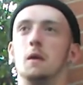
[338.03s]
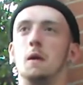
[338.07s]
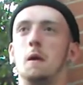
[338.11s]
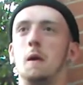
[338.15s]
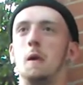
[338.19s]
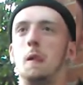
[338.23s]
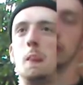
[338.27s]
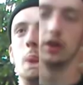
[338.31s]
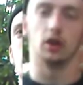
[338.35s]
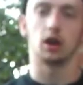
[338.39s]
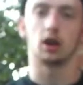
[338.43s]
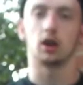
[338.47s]
I
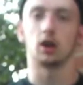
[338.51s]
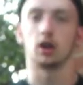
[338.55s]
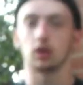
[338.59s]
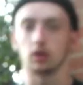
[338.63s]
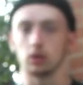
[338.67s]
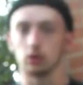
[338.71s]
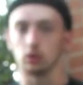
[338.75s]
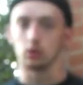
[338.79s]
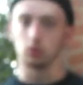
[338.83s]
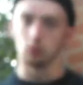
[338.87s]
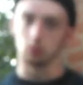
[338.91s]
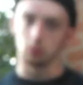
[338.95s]
feel like I
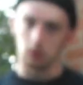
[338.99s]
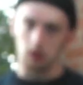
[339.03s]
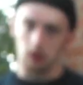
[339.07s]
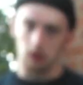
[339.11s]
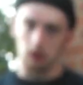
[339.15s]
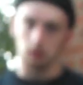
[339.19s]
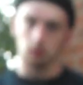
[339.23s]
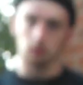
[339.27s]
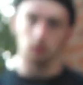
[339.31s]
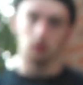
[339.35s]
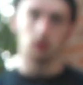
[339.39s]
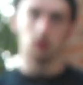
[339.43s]
could do
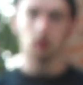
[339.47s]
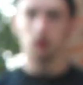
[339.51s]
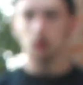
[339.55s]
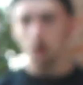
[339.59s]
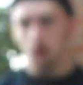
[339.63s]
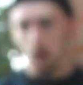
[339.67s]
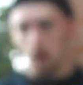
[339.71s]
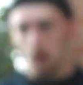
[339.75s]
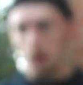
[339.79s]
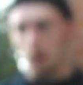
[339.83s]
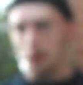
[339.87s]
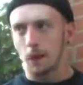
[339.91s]
well,
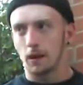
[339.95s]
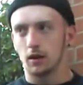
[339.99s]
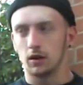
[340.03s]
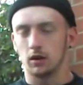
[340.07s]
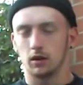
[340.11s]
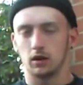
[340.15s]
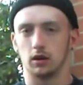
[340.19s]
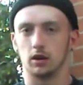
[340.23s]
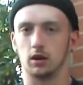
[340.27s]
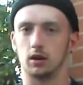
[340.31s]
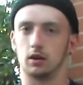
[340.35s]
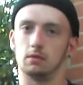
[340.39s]

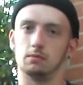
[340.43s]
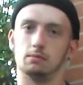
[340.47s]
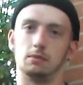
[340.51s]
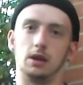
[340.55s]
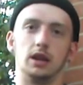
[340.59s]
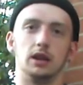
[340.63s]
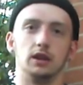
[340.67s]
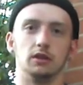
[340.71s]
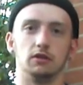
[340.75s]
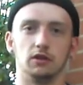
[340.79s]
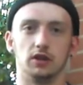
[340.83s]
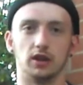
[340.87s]
yeah,
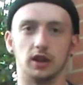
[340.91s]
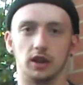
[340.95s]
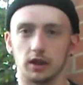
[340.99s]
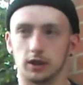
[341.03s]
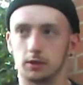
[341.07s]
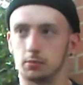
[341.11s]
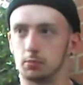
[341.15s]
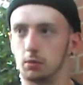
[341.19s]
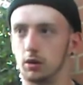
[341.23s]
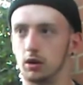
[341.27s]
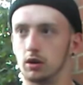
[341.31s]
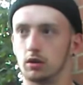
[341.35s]
mainly for the
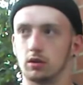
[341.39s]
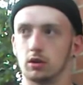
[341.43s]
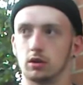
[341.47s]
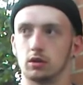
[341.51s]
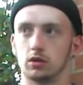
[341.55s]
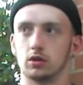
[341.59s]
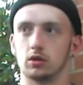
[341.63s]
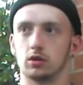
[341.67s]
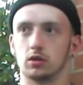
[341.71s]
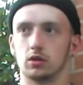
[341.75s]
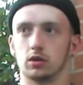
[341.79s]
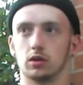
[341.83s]

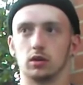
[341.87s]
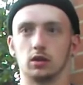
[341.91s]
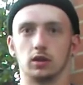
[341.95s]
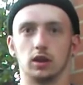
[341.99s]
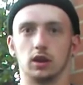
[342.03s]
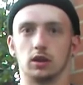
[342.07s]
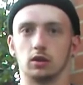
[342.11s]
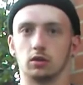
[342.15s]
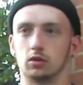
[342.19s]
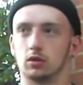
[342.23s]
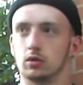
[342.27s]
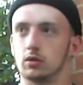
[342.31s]
experience. And
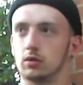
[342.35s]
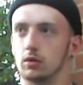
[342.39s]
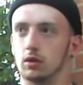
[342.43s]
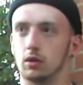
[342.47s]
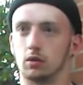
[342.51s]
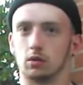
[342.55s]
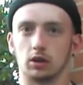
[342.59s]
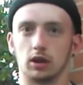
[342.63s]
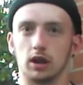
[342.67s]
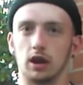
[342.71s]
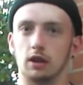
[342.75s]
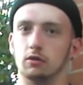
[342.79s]
then I'm
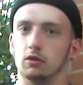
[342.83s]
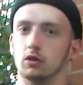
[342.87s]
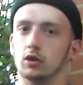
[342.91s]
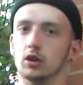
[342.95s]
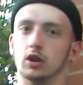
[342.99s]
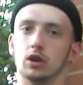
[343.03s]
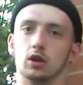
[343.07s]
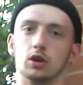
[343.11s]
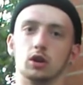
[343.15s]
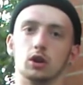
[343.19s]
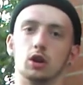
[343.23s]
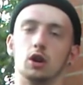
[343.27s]
going to have a really
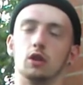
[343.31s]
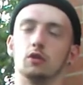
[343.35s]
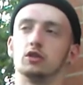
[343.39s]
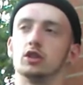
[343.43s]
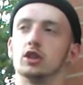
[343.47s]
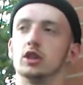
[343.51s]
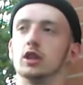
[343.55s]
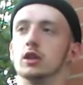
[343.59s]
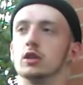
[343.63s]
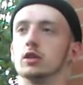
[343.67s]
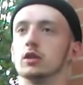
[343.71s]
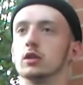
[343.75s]
good
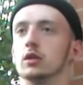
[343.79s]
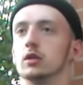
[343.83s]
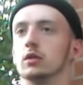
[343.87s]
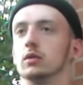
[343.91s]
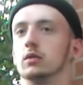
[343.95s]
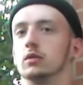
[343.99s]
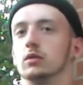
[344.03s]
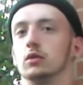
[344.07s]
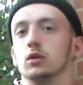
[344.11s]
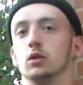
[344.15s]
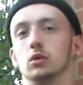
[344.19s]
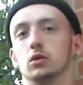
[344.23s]
off-season,
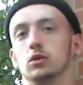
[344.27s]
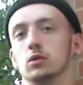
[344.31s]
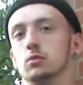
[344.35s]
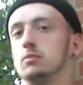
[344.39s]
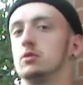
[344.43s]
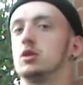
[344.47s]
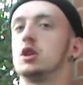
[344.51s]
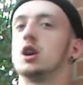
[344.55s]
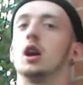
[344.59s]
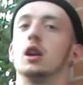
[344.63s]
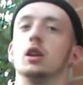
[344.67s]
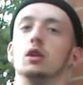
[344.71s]
do some
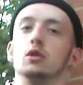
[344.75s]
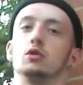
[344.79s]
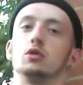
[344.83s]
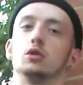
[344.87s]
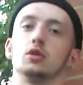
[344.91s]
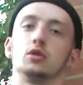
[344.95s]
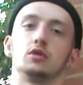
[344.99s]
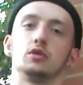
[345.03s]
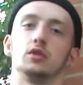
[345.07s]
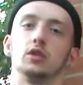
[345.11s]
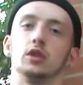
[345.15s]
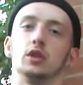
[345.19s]

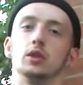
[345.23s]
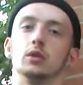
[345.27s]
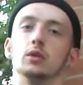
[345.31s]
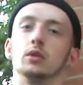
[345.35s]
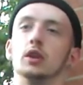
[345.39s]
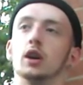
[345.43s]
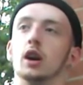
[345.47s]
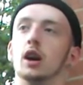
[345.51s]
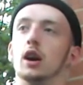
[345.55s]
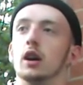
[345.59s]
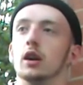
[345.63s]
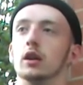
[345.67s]
challenges for you
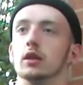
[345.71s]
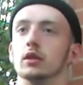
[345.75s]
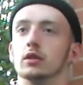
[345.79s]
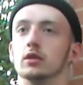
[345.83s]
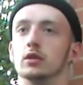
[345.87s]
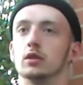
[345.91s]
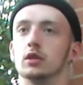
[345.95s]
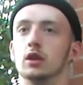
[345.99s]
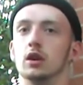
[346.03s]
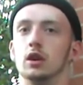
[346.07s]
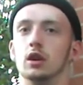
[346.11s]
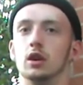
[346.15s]
guys,
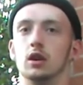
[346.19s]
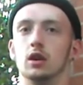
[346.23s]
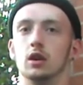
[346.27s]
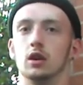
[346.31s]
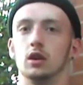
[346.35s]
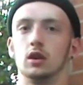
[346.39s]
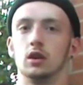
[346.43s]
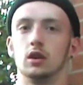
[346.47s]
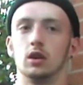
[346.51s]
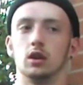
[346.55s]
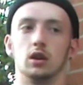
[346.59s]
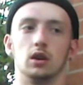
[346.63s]

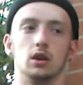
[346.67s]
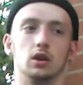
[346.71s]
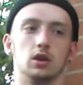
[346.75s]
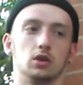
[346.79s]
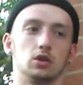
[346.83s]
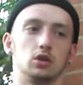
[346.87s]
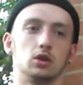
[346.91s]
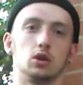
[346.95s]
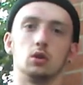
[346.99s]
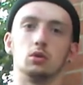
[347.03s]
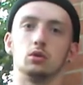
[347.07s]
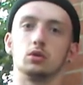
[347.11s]

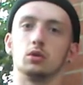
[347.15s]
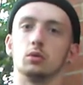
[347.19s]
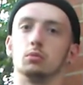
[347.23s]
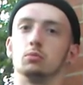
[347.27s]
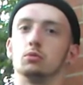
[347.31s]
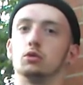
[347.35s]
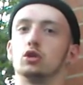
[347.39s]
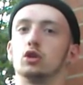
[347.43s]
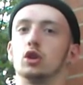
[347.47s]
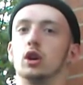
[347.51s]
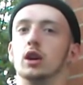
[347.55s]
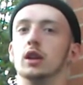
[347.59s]
show some
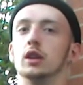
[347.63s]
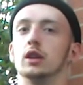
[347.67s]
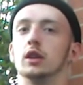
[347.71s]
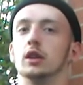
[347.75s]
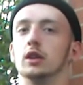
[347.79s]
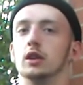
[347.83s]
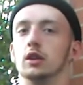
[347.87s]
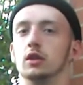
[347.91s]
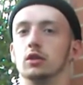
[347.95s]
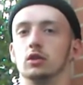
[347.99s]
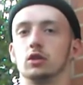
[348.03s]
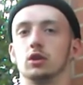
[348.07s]
training
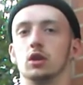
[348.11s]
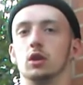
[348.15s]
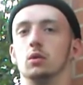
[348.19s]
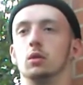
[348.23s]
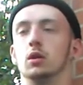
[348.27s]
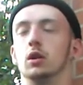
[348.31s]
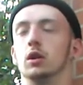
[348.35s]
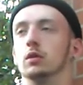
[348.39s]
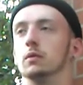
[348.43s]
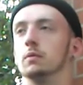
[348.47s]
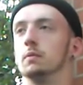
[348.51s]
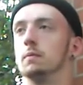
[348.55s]
and so
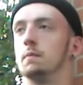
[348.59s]
on.